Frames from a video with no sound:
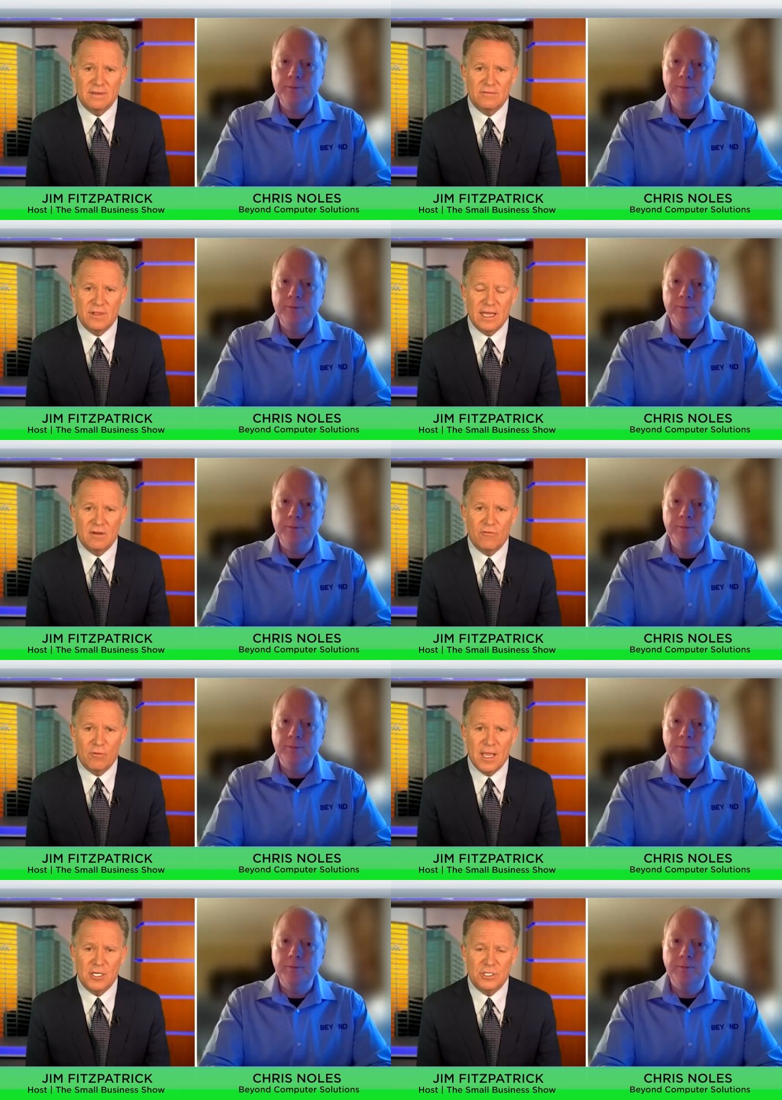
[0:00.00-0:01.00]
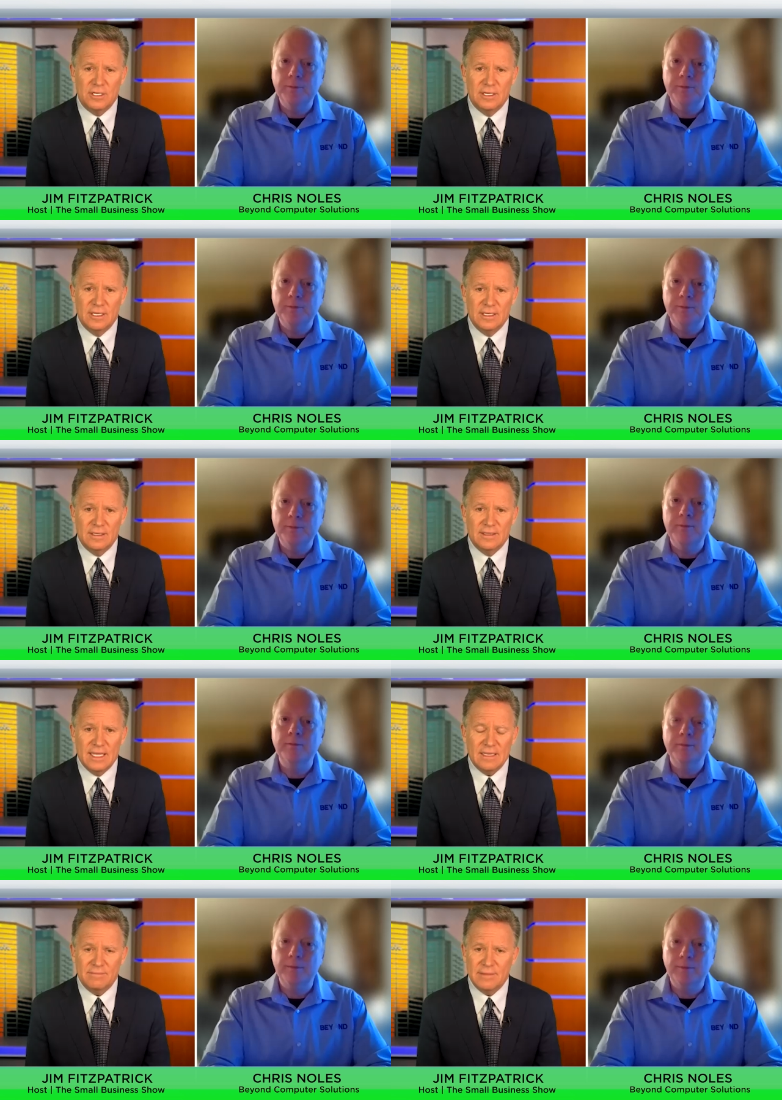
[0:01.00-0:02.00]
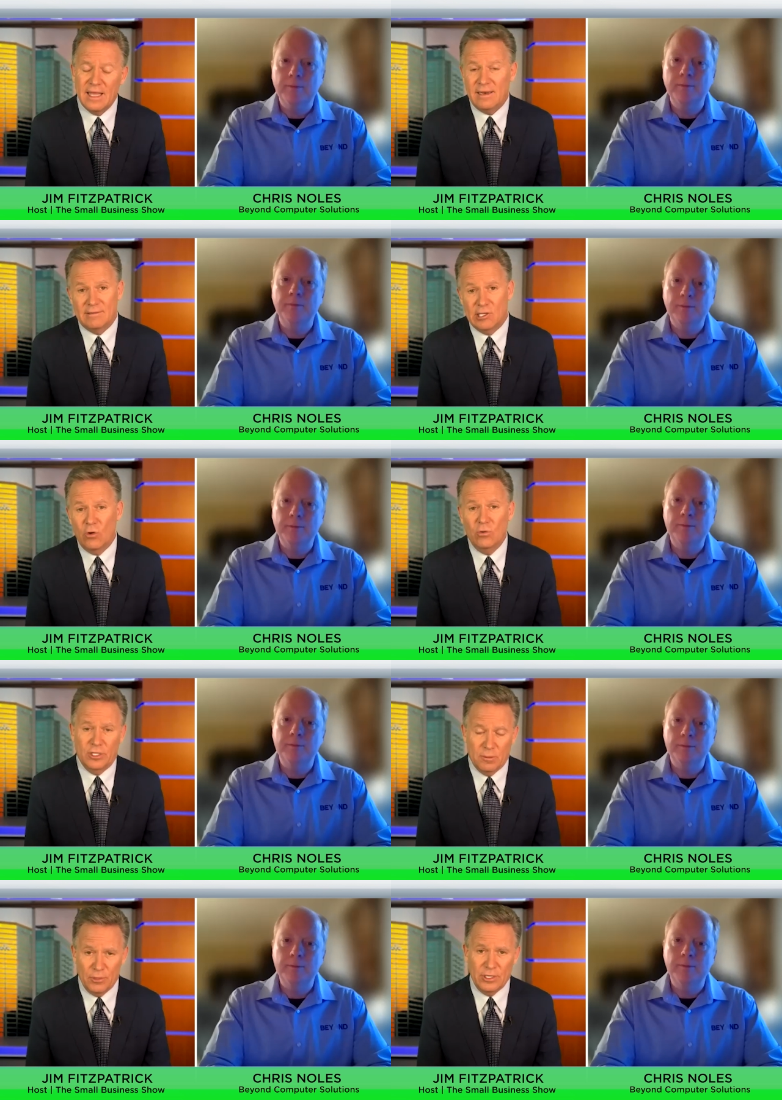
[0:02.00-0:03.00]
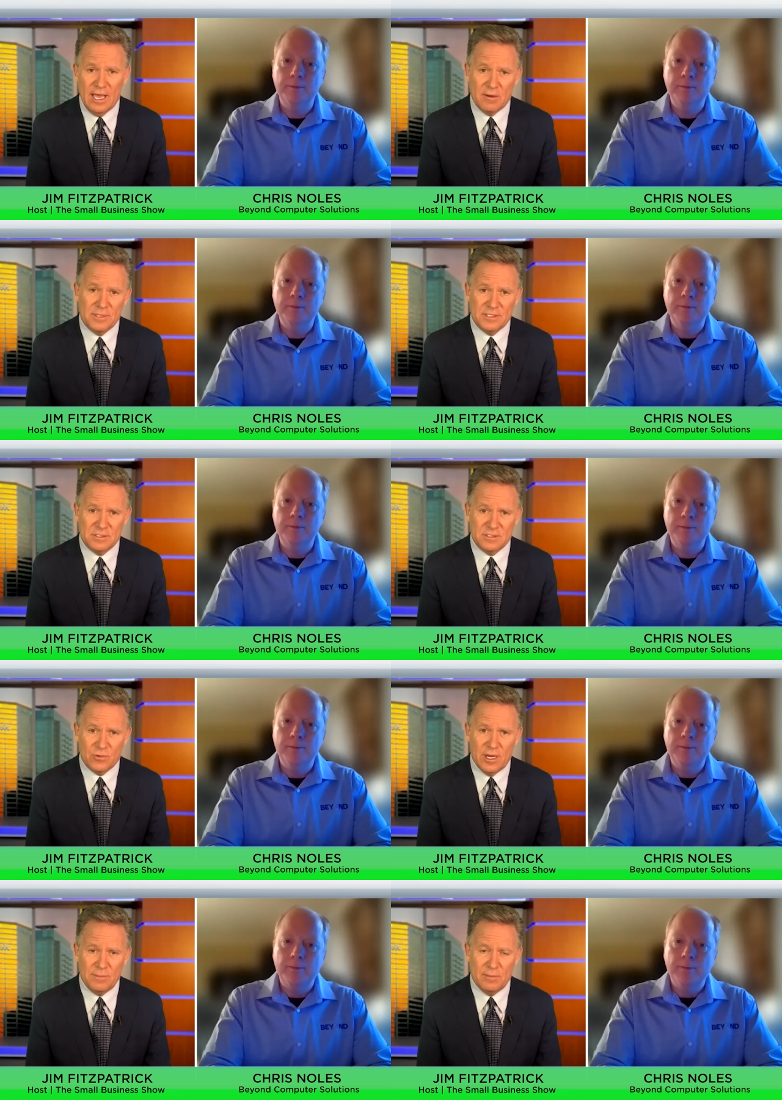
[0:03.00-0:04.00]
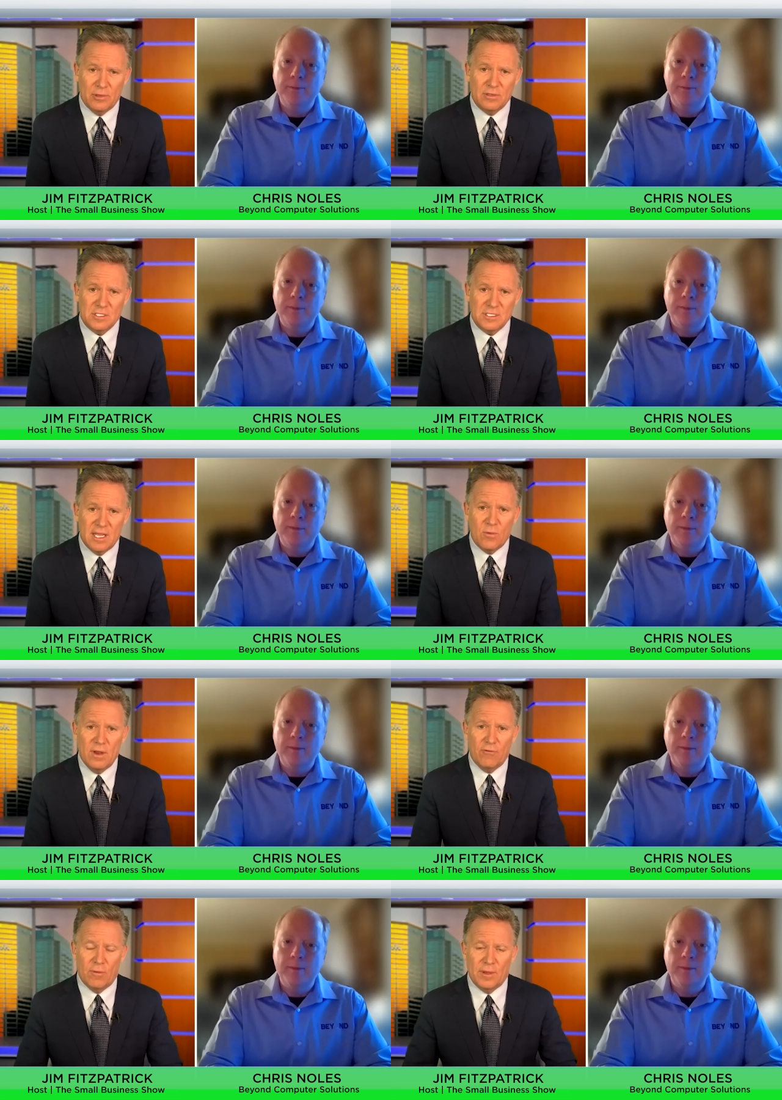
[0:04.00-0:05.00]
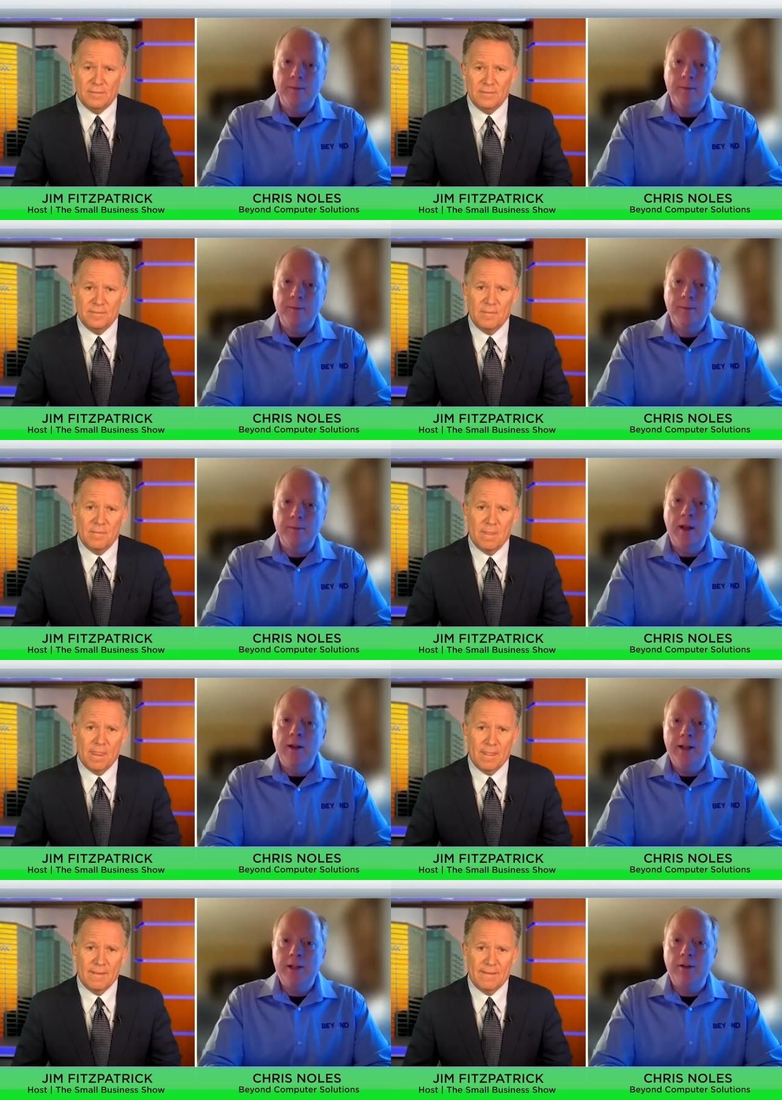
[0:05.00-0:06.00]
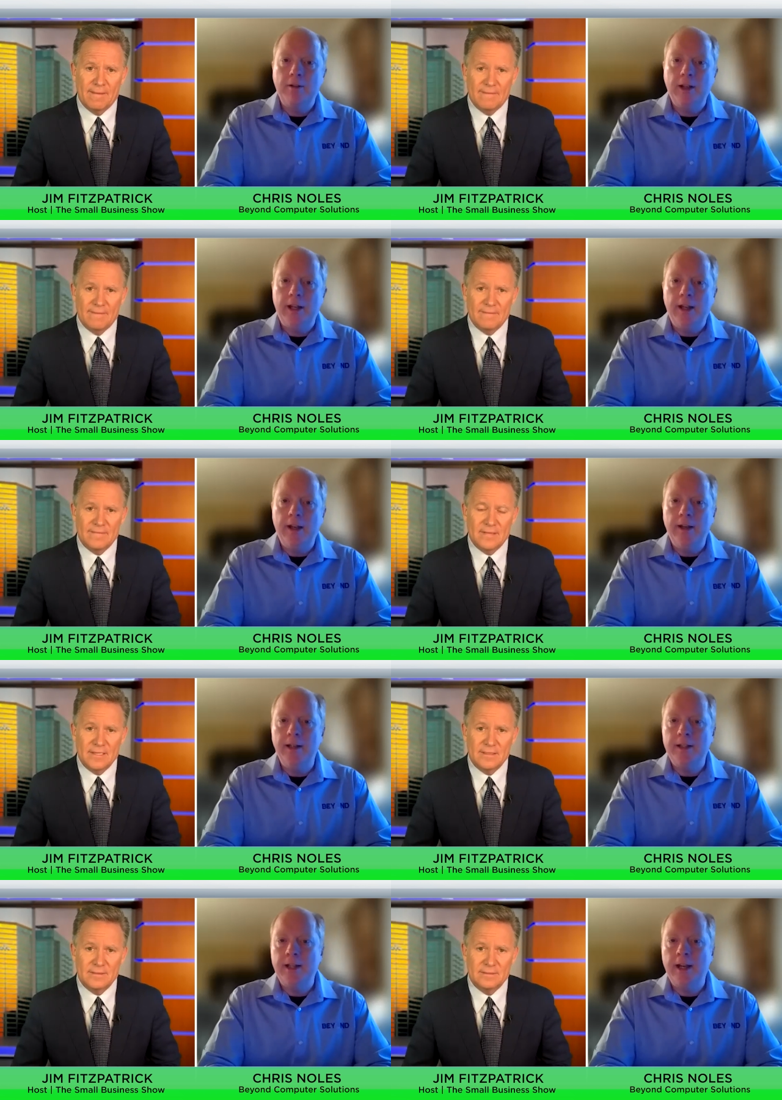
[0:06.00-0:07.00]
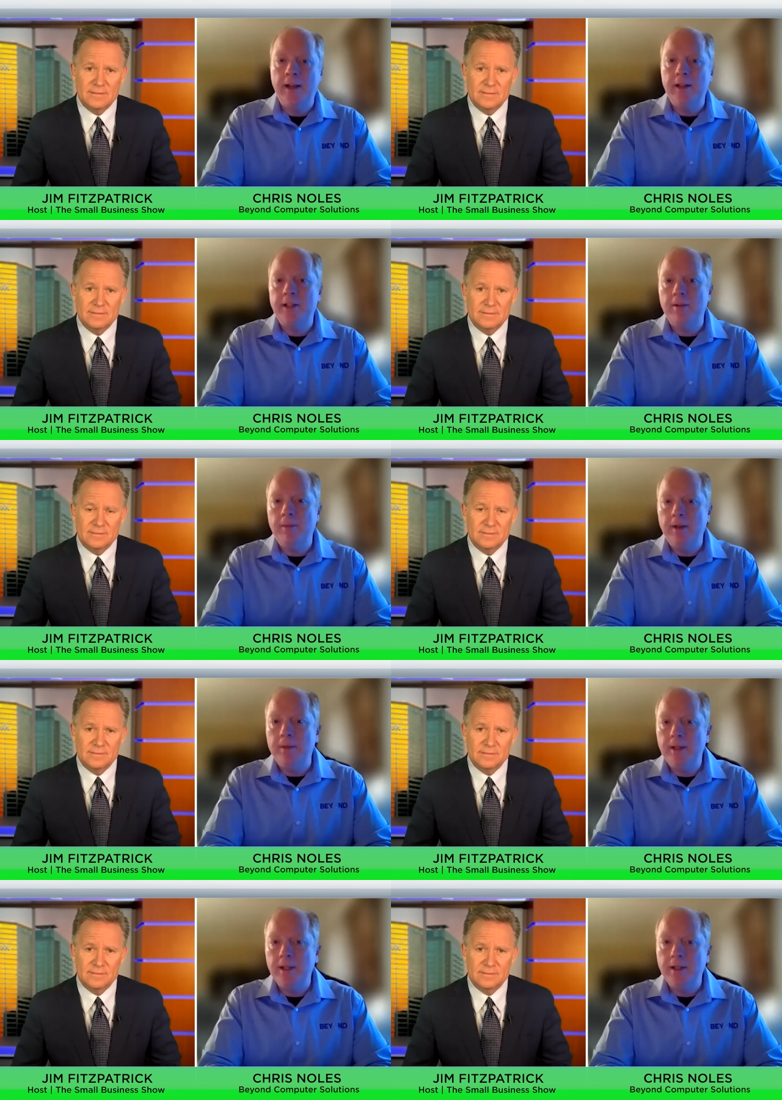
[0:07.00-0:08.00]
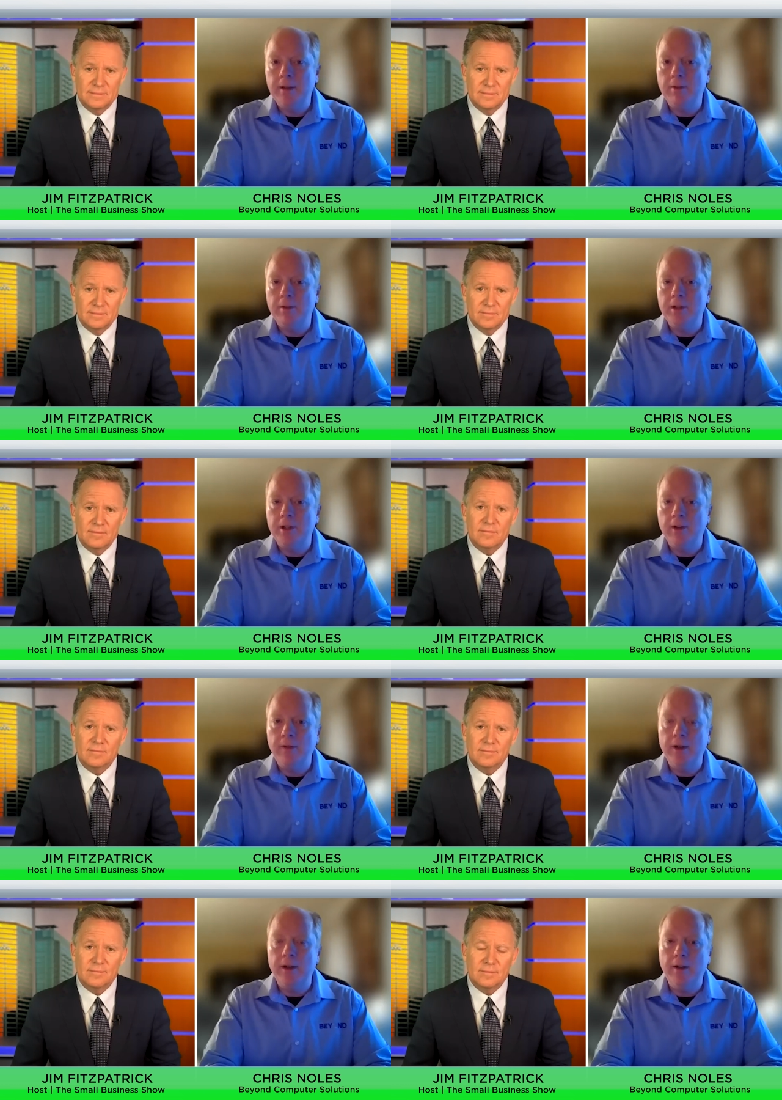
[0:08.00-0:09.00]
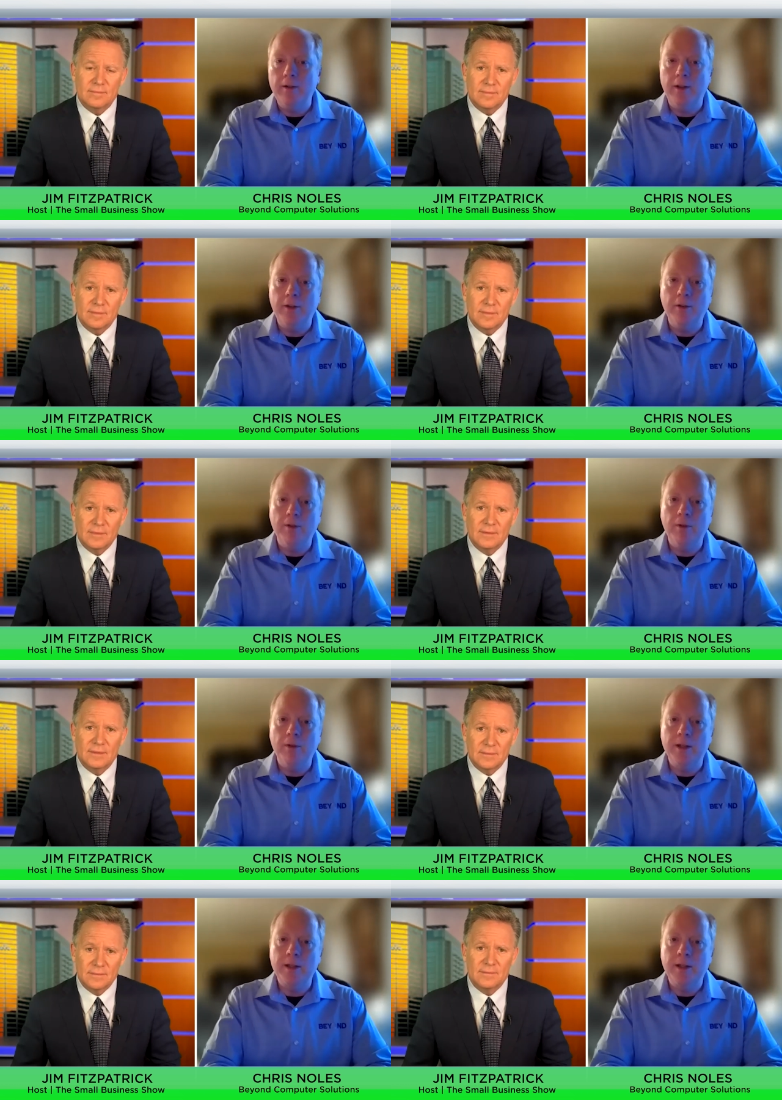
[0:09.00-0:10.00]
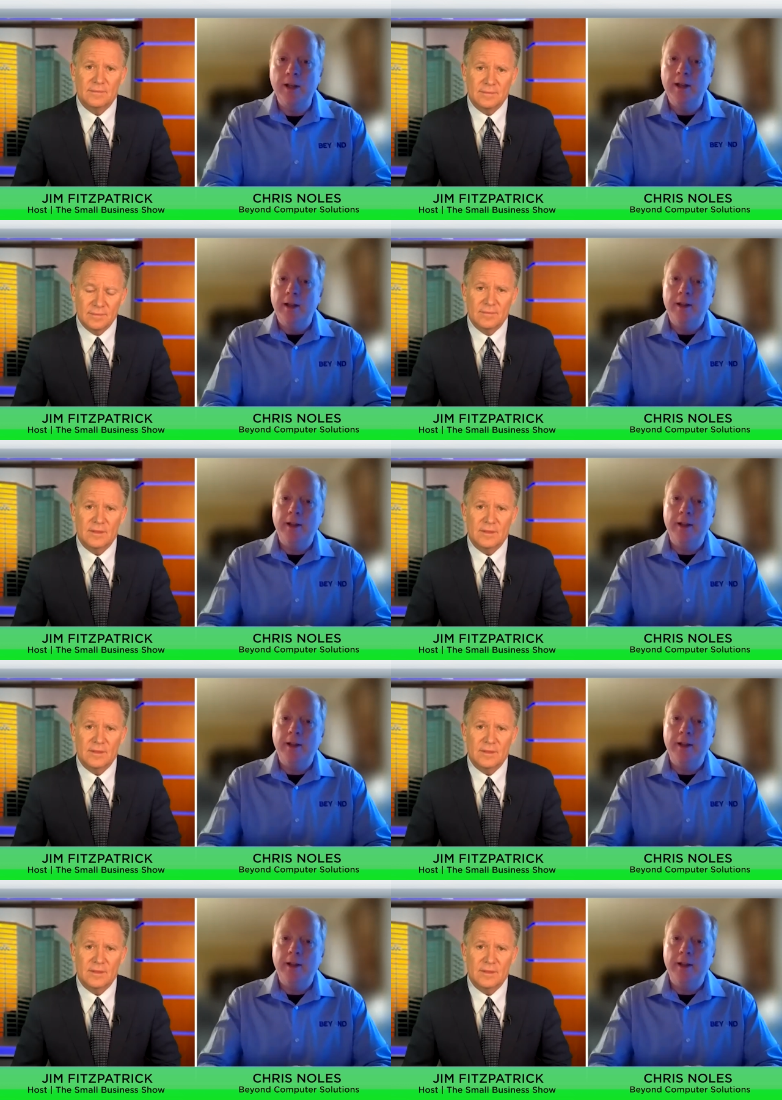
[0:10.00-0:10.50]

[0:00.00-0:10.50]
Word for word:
Speaker 1: of that information. Uh, that that alone can put you out of business, right? People are going to stay away from you.
Speaker 2: It certainly can. And sadly, so many business owners don't even know that they're at risk.
Speaker 1: They